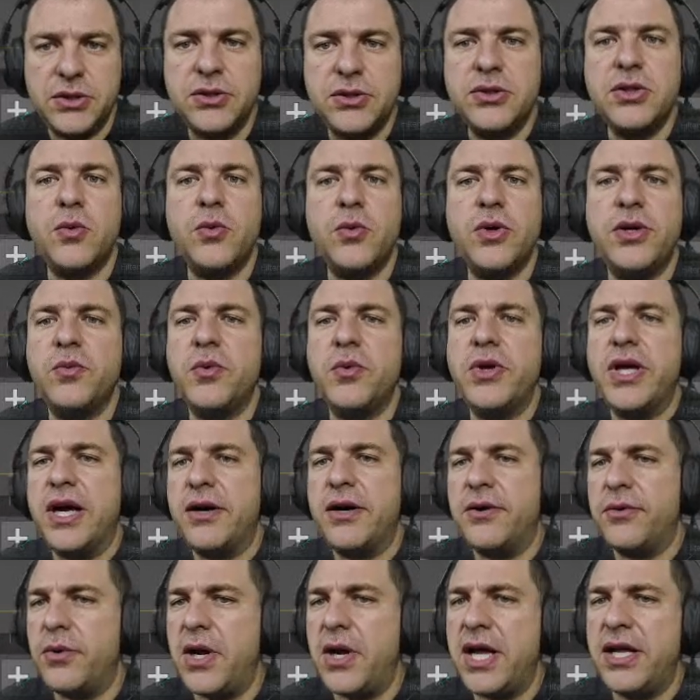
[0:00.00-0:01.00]
So when we are
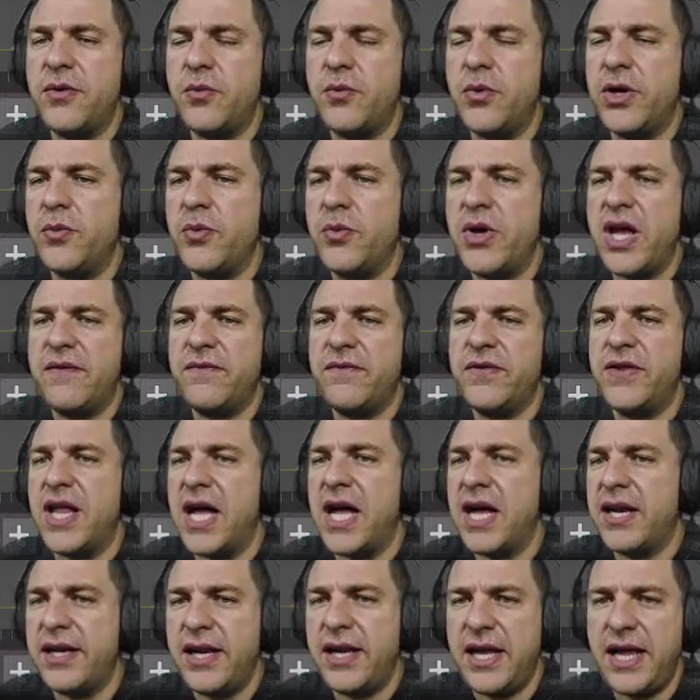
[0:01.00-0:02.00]
ready, when we have
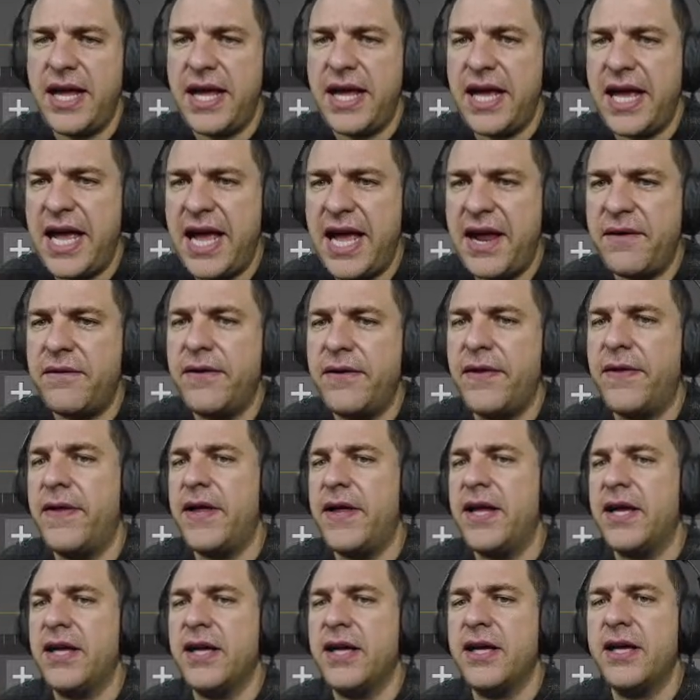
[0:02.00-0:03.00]
done
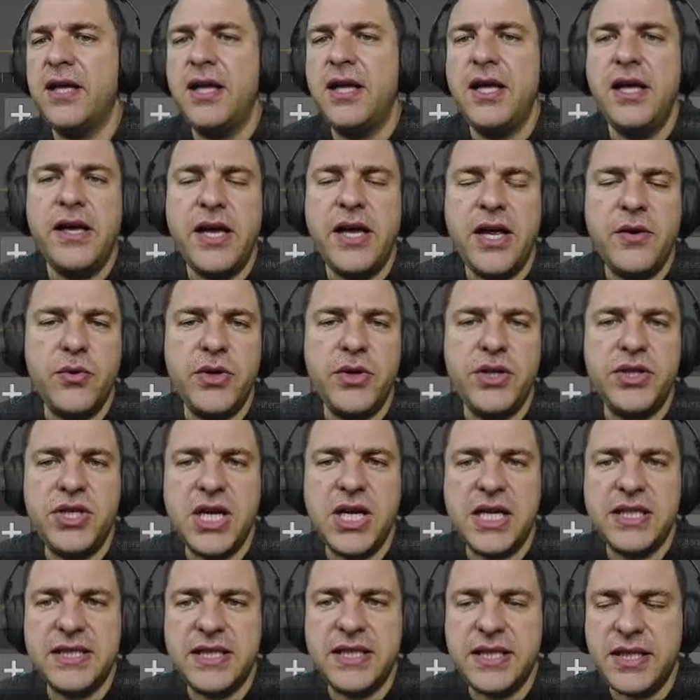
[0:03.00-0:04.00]
everything and we
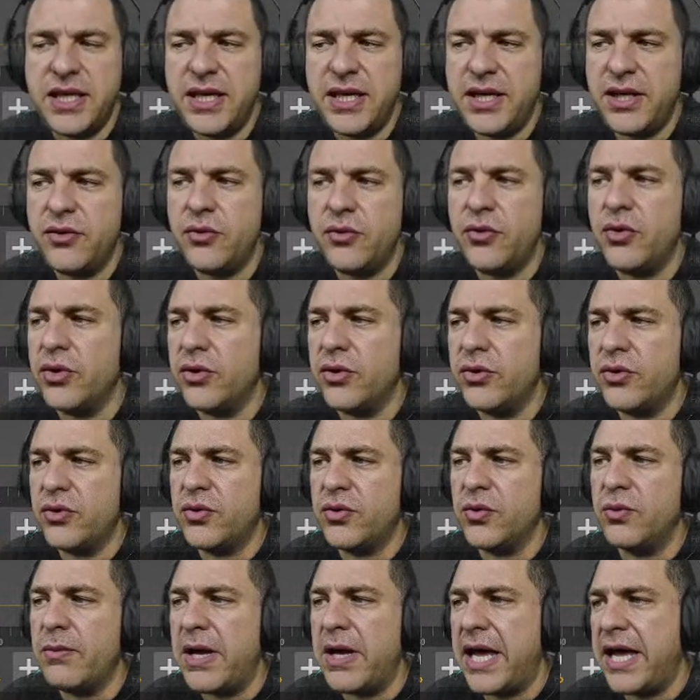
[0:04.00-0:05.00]
just need
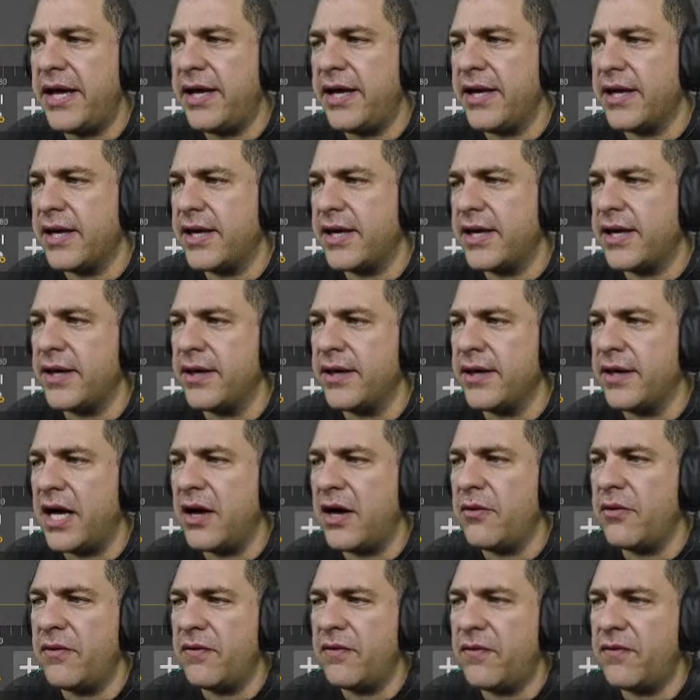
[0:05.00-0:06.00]
to make
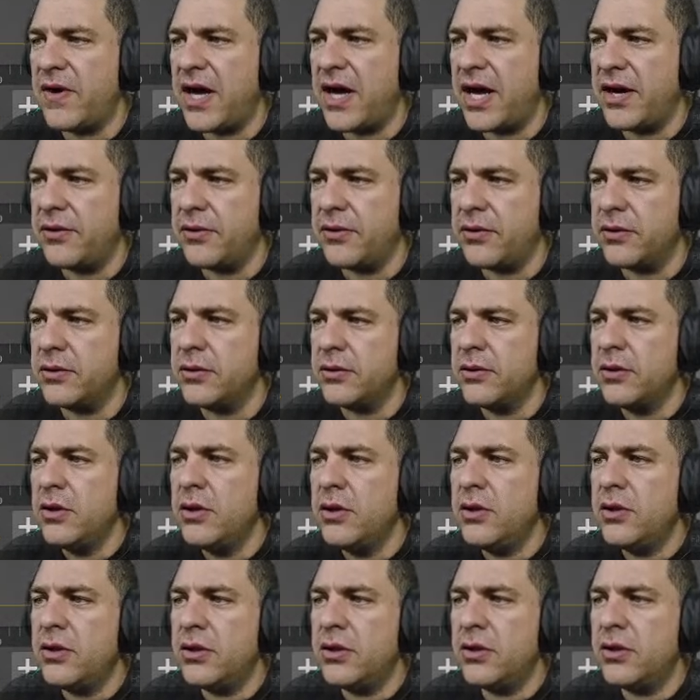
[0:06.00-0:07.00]
our final
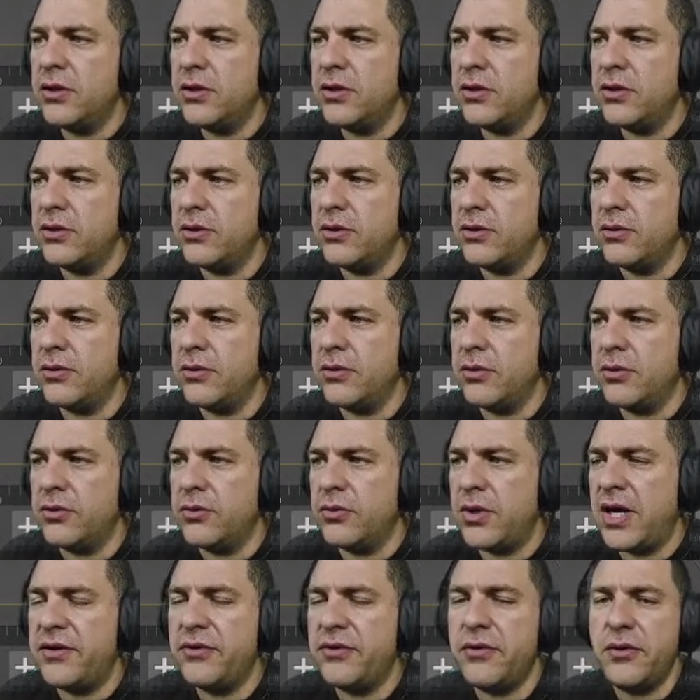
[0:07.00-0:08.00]

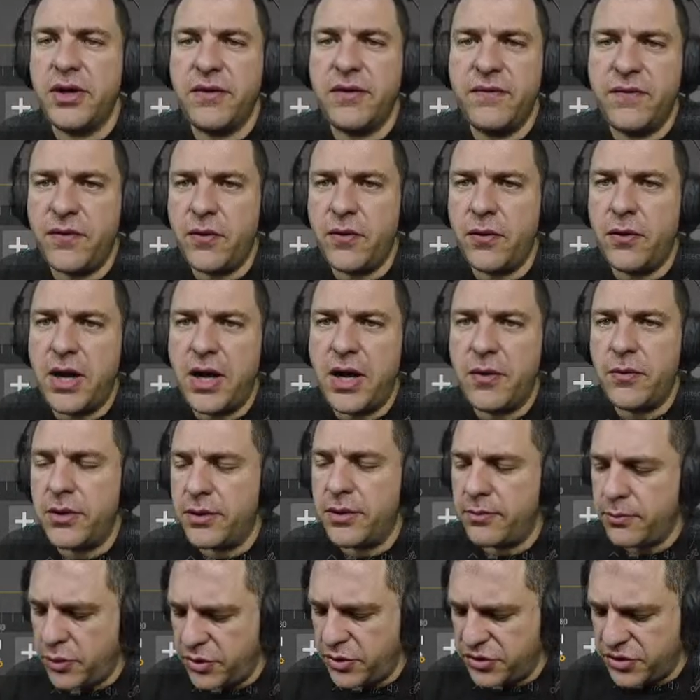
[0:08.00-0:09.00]
rendering for our
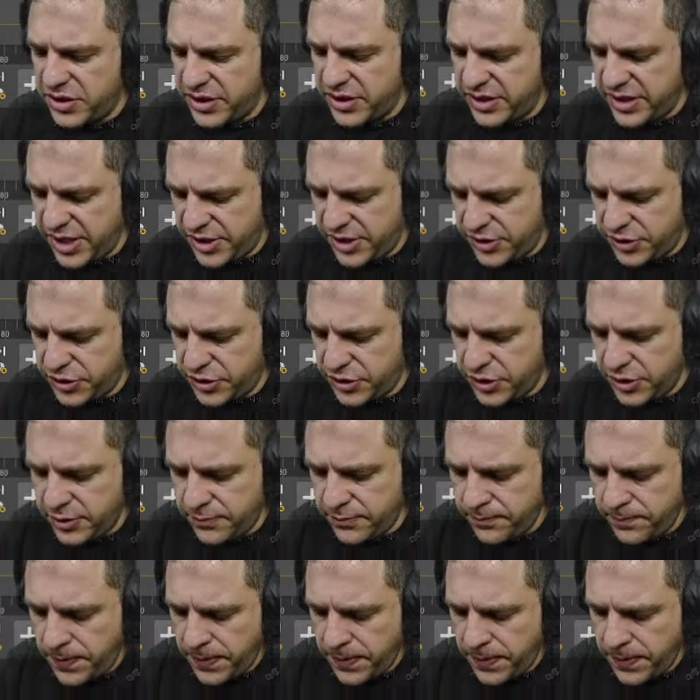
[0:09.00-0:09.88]
presentation.